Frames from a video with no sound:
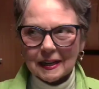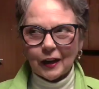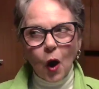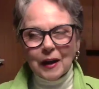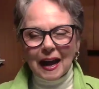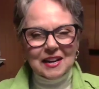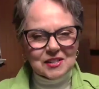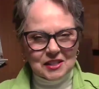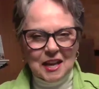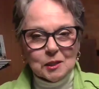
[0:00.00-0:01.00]
Like, oh gosh,
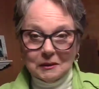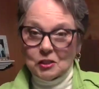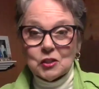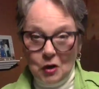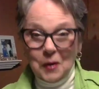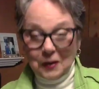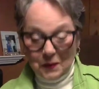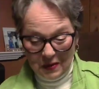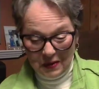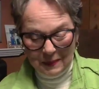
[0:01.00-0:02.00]
thanks. But do you know what
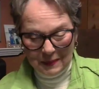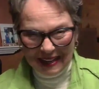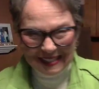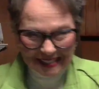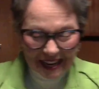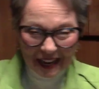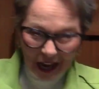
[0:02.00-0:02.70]
that really means?